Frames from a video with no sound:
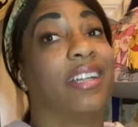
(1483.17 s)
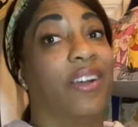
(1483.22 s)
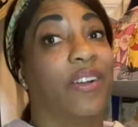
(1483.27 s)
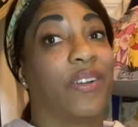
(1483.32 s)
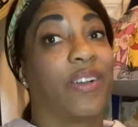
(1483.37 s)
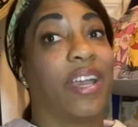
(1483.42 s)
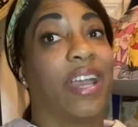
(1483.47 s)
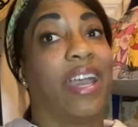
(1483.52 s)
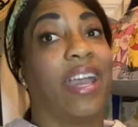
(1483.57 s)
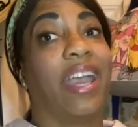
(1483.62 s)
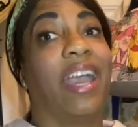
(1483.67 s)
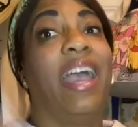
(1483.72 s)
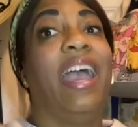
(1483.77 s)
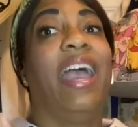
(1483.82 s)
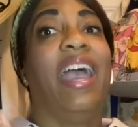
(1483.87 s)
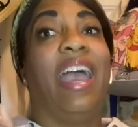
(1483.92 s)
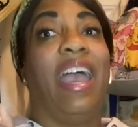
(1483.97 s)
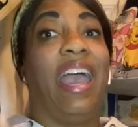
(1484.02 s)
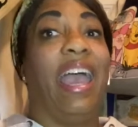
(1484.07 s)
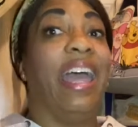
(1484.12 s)
Okay.
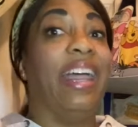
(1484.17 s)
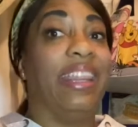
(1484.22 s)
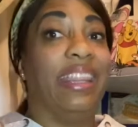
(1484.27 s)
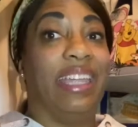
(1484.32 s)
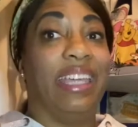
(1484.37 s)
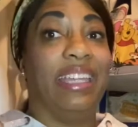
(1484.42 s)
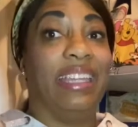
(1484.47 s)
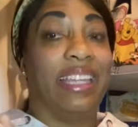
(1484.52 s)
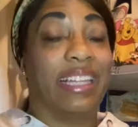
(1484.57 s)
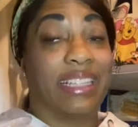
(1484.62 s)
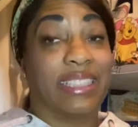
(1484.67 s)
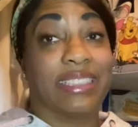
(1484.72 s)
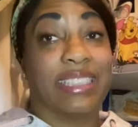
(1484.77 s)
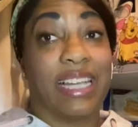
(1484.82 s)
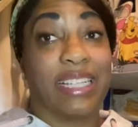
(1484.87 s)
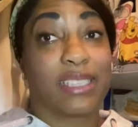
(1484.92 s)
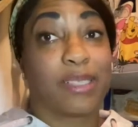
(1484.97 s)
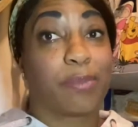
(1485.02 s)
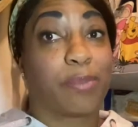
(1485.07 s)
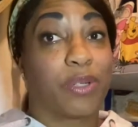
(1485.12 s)
And then because
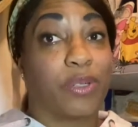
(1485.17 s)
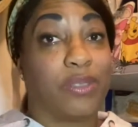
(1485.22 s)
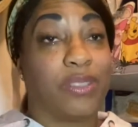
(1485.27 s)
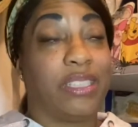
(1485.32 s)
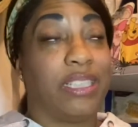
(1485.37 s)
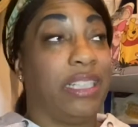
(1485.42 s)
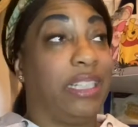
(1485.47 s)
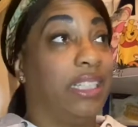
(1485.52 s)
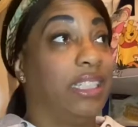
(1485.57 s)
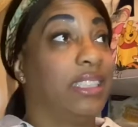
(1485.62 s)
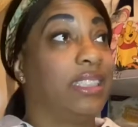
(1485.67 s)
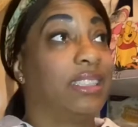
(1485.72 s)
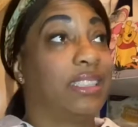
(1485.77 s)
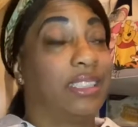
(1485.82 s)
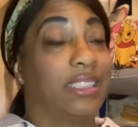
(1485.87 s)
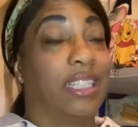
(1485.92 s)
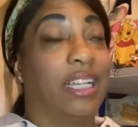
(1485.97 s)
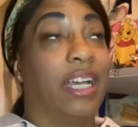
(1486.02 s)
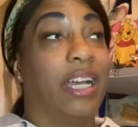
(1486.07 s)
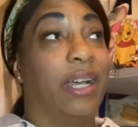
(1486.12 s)
that's a protein.
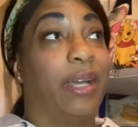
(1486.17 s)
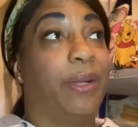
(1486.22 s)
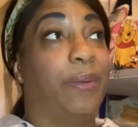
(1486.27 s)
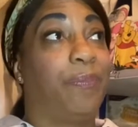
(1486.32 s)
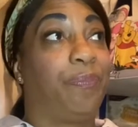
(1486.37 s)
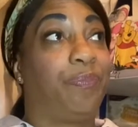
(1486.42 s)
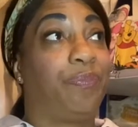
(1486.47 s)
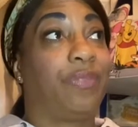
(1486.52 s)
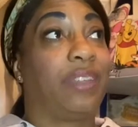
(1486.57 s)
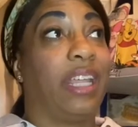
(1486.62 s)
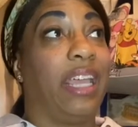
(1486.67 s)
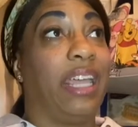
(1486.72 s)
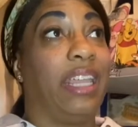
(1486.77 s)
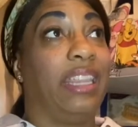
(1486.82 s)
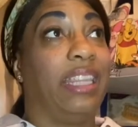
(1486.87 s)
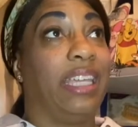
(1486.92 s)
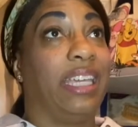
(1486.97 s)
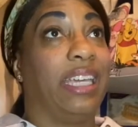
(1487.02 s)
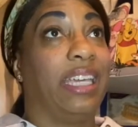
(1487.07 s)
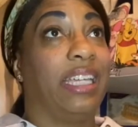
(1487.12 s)
Um, and
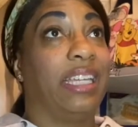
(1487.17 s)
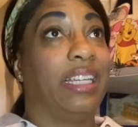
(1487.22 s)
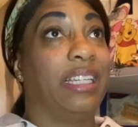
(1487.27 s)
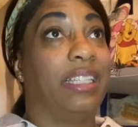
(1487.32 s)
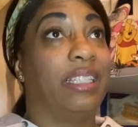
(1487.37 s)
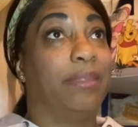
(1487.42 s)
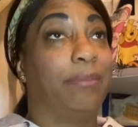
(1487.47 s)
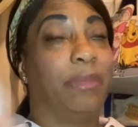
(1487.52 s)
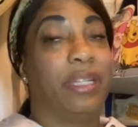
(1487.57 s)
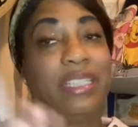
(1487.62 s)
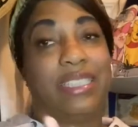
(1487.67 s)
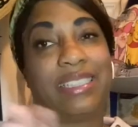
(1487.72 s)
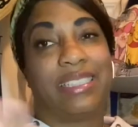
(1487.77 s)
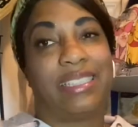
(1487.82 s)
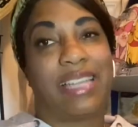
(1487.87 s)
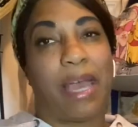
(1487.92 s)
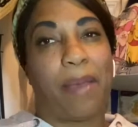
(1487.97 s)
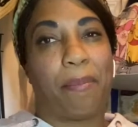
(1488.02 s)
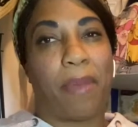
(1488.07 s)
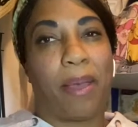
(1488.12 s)
then but it's
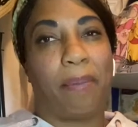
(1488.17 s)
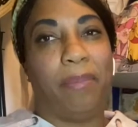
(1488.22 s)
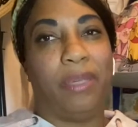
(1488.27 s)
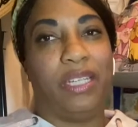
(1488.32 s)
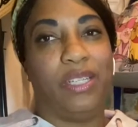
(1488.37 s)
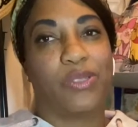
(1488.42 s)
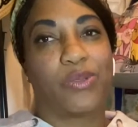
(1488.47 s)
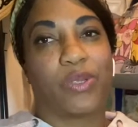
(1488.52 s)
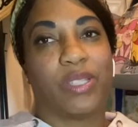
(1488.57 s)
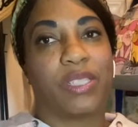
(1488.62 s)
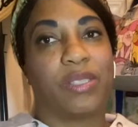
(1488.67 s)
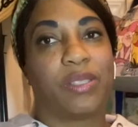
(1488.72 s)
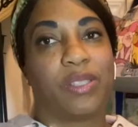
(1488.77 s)
not my meat choice.